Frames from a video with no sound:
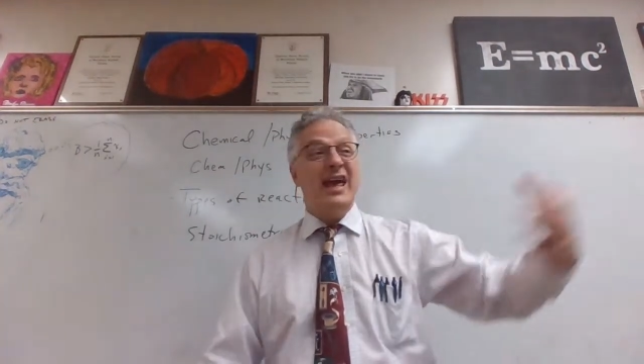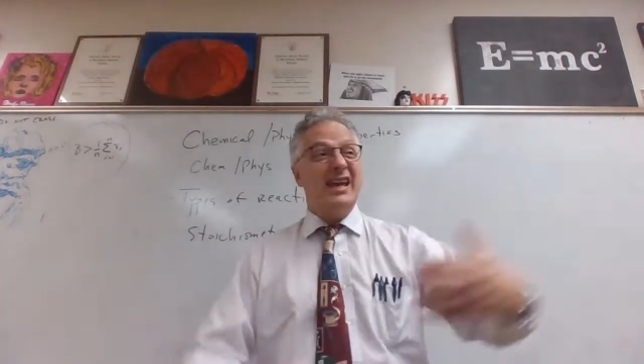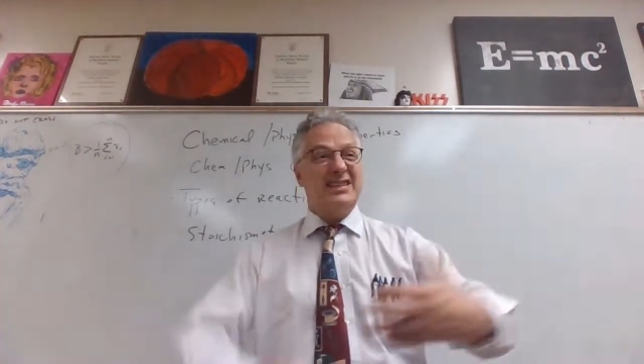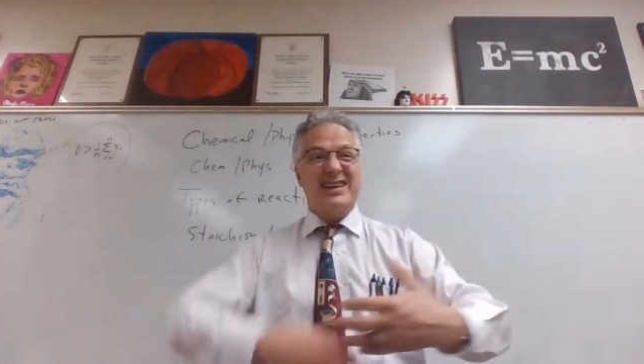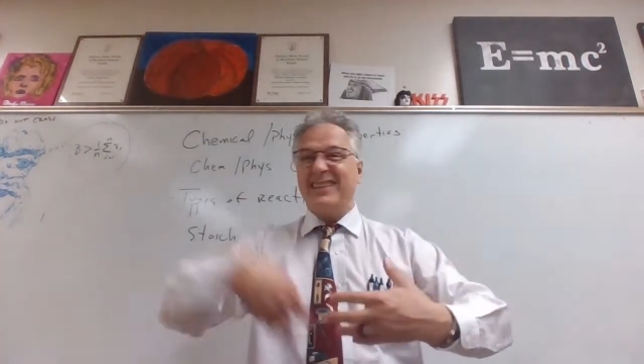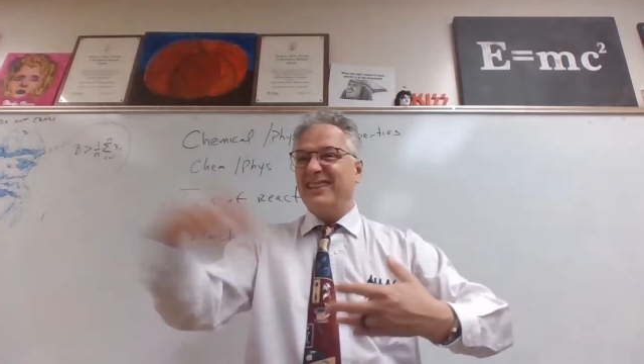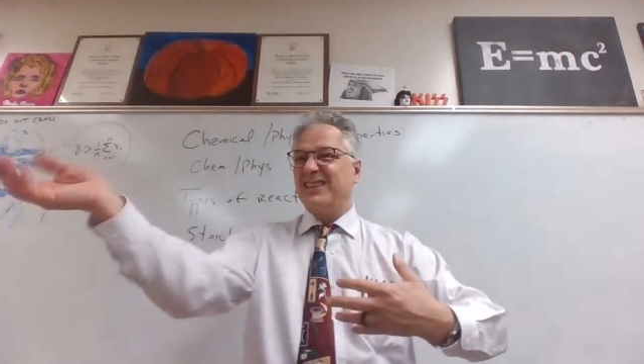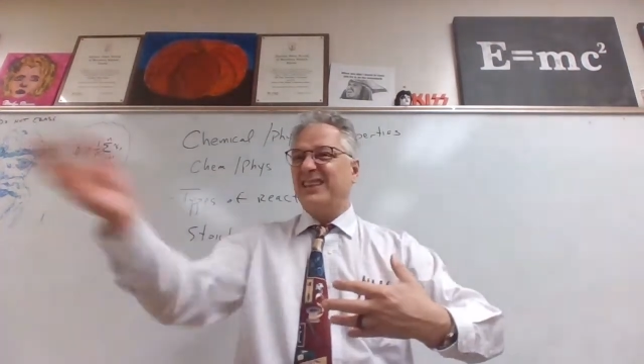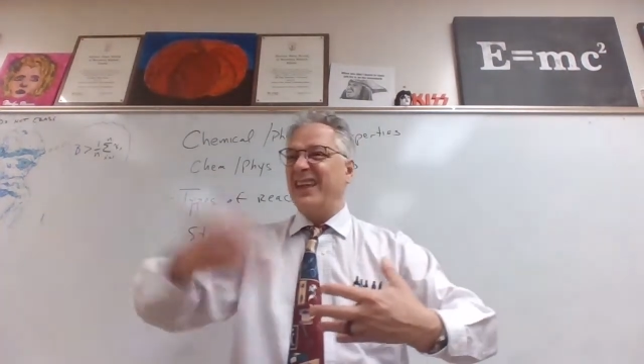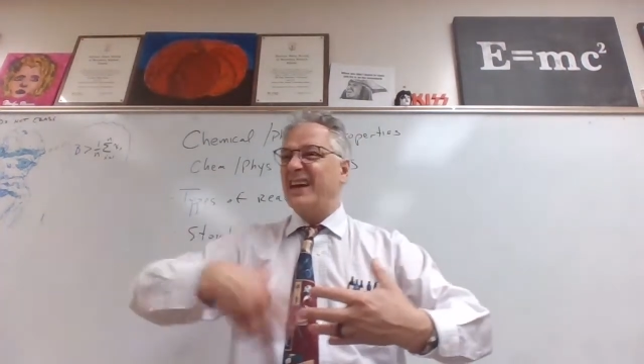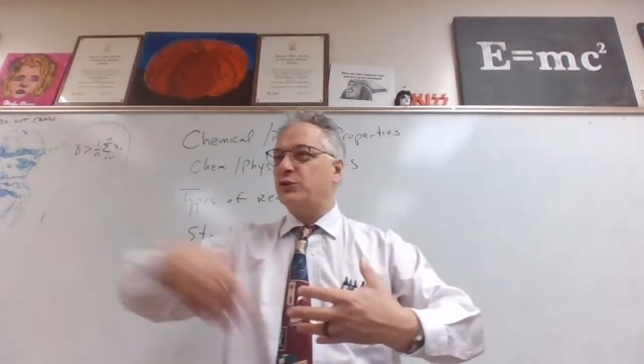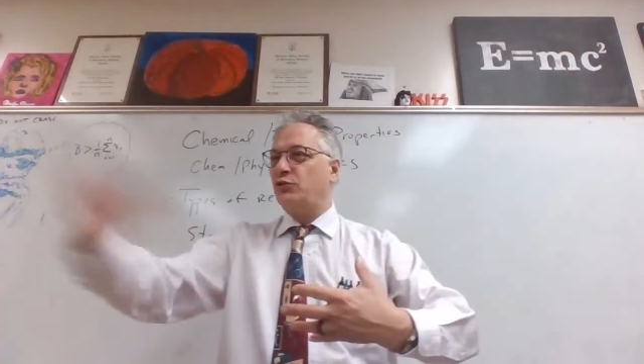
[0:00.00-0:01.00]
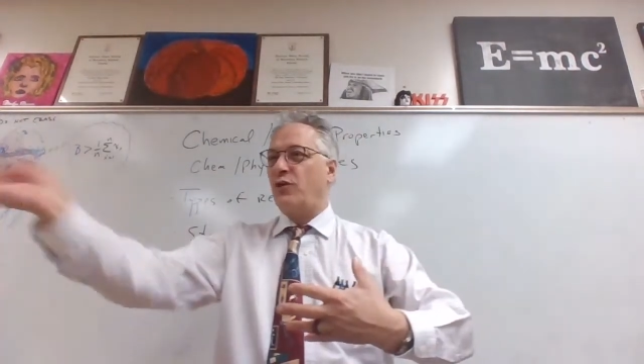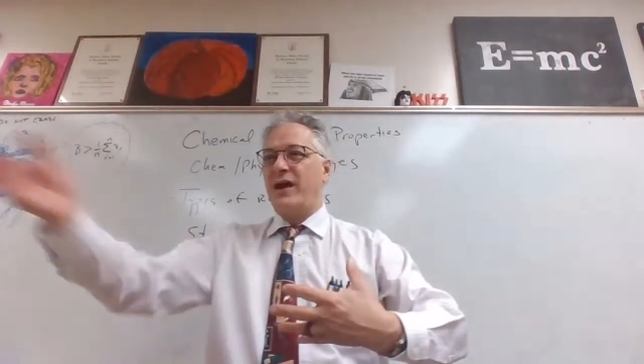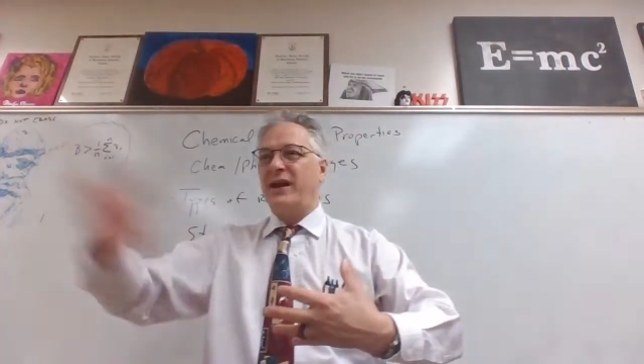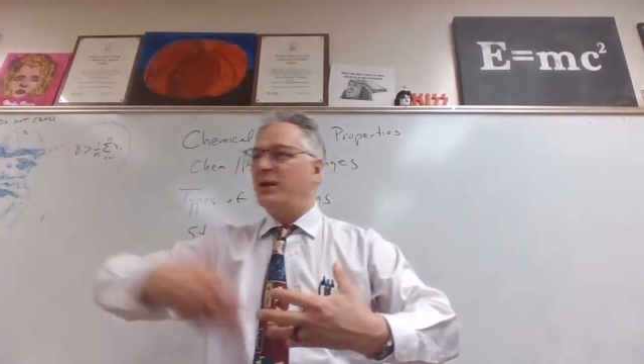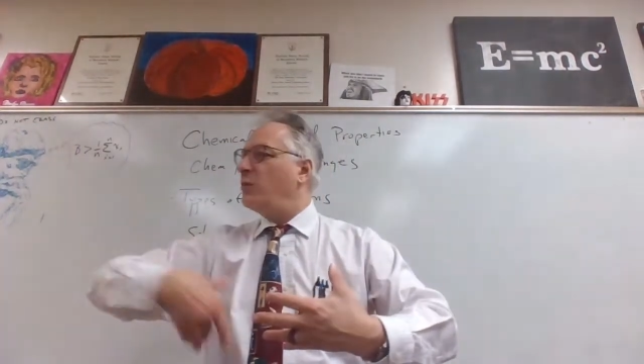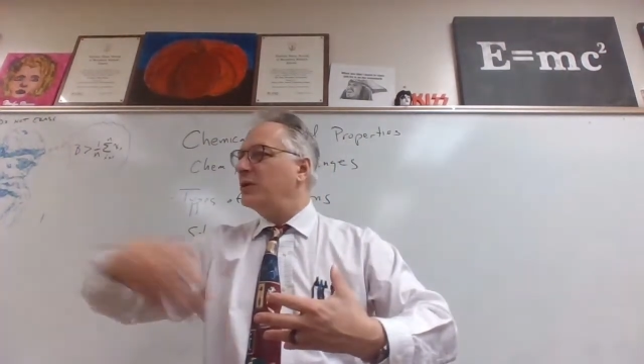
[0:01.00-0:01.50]
It's got this electron
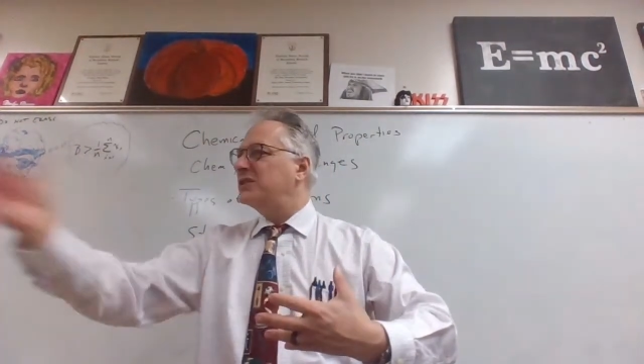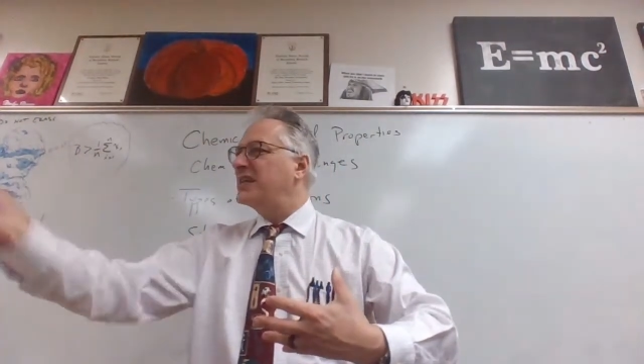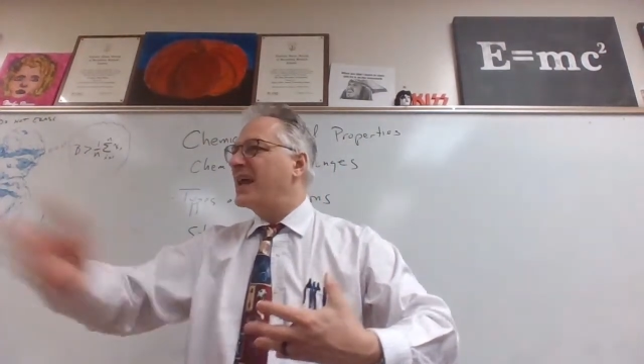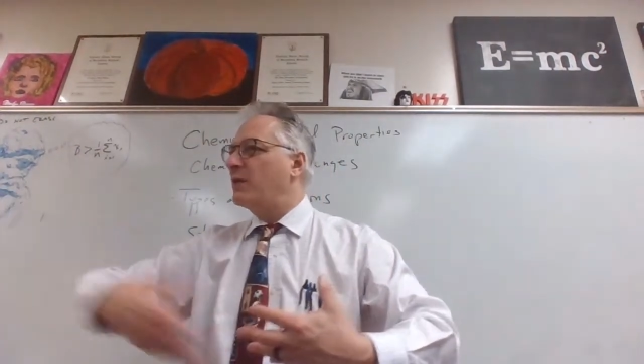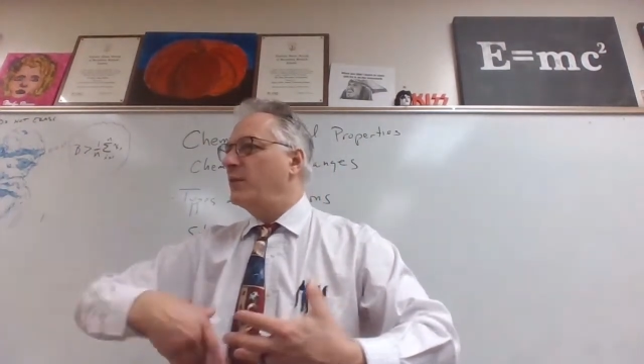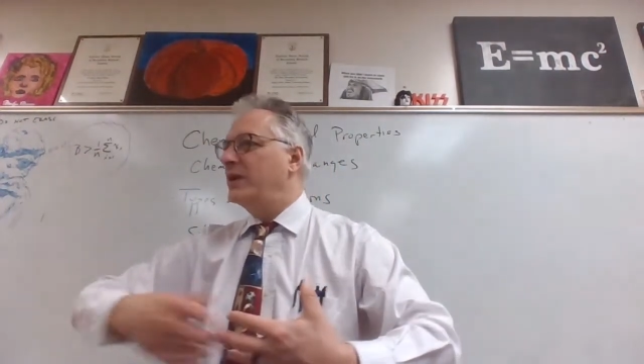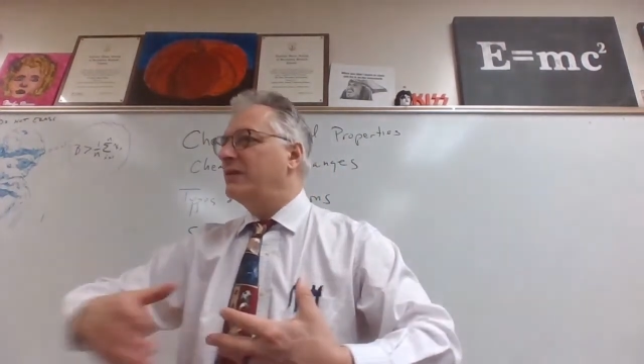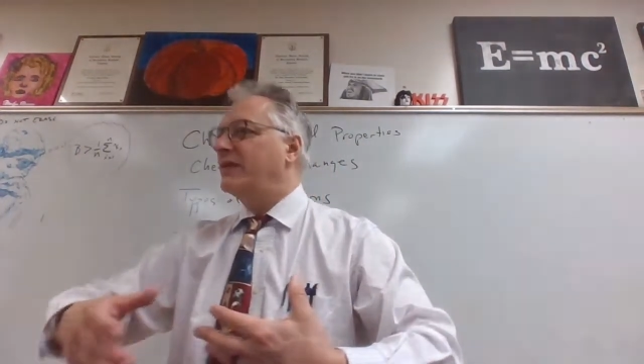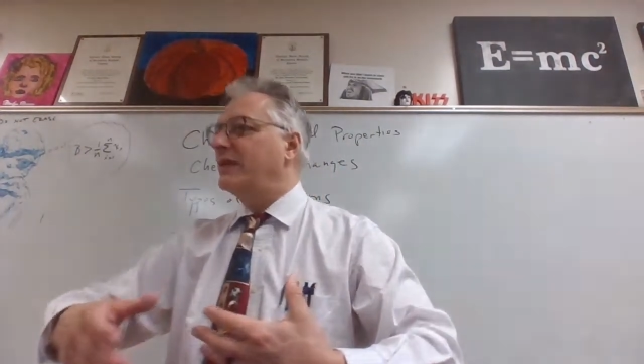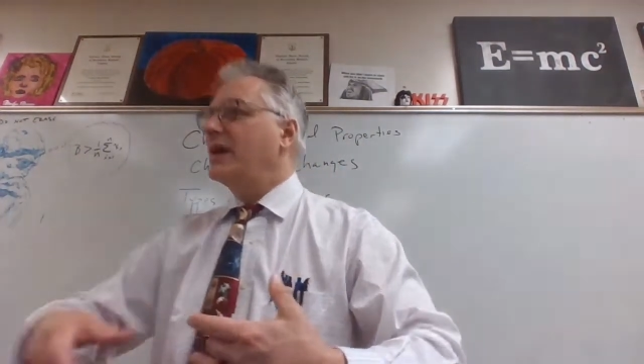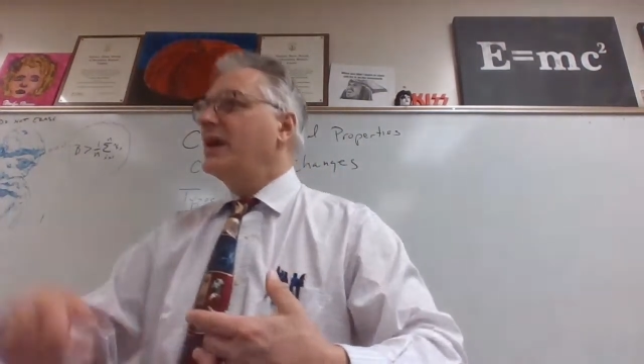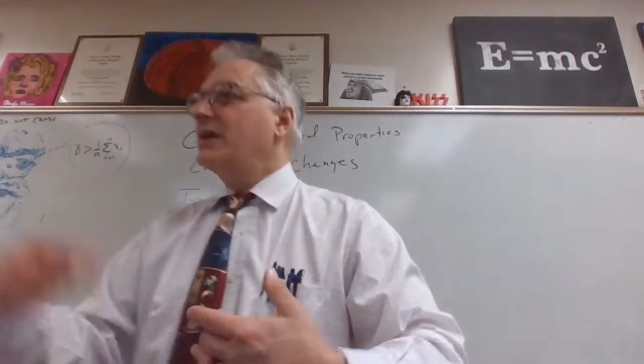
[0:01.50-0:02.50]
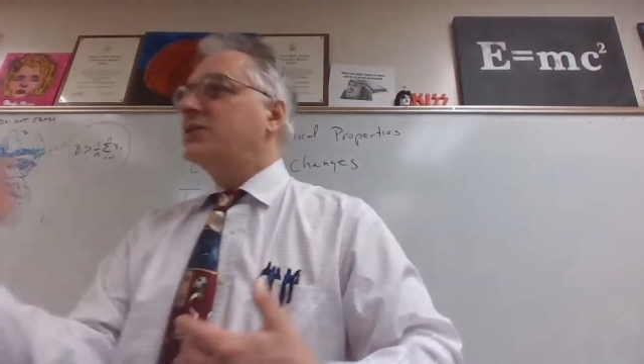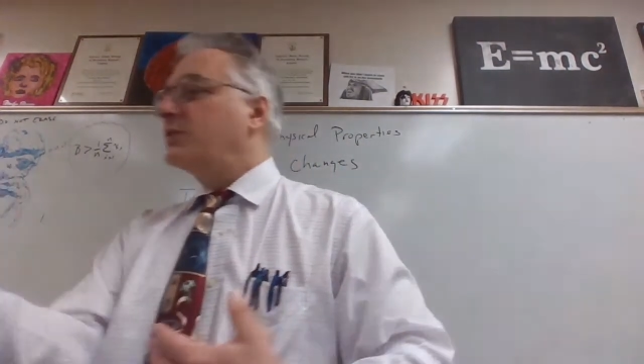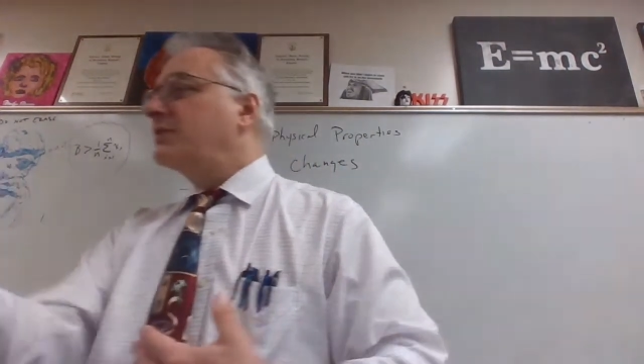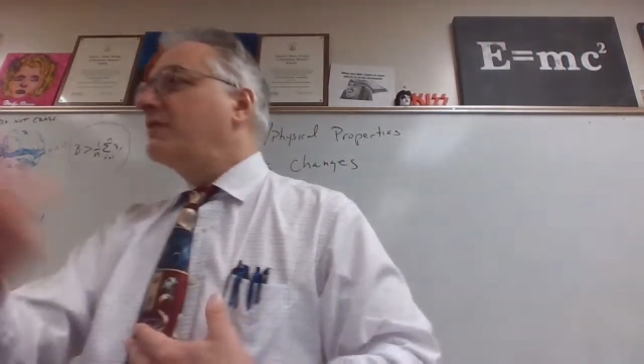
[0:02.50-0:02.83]
and it wants to get rid of it, so it's